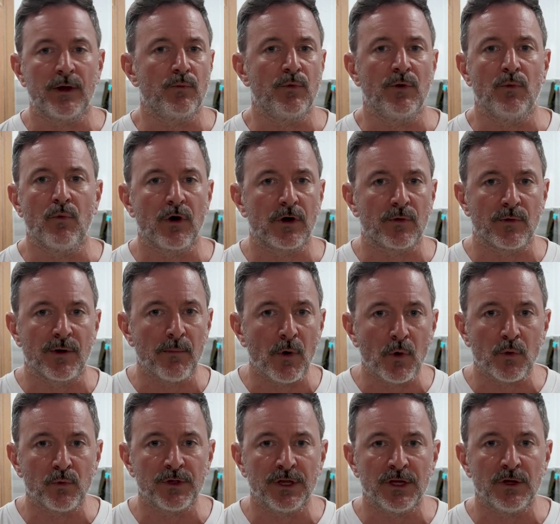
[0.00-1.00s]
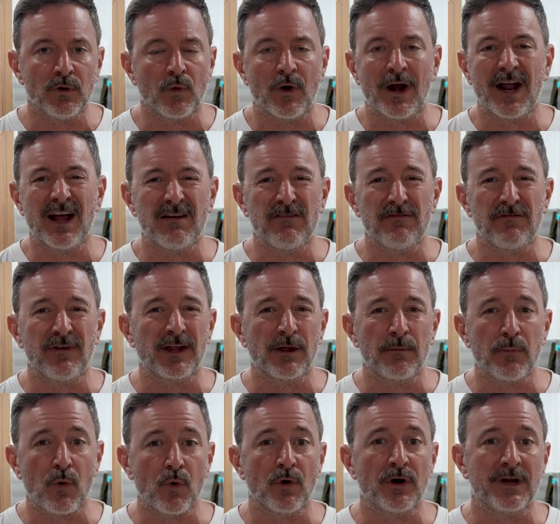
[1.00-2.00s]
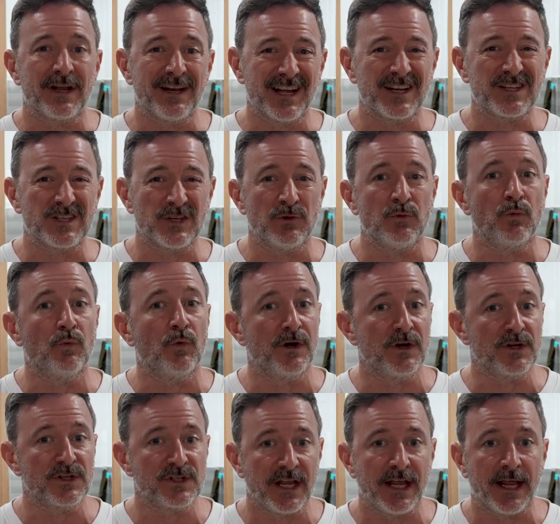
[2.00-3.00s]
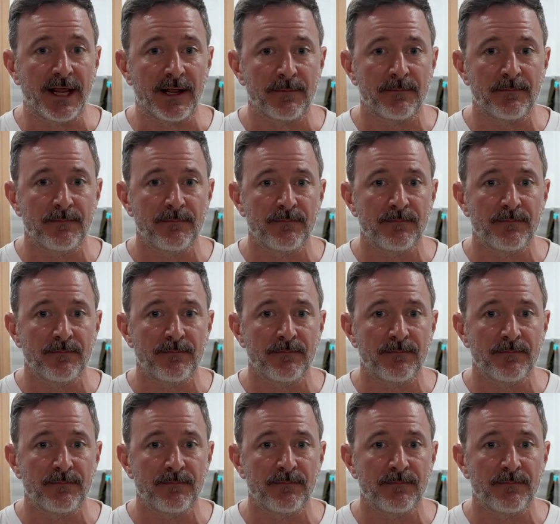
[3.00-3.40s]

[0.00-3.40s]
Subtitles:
work remotely or have like a poor connection where you're staying.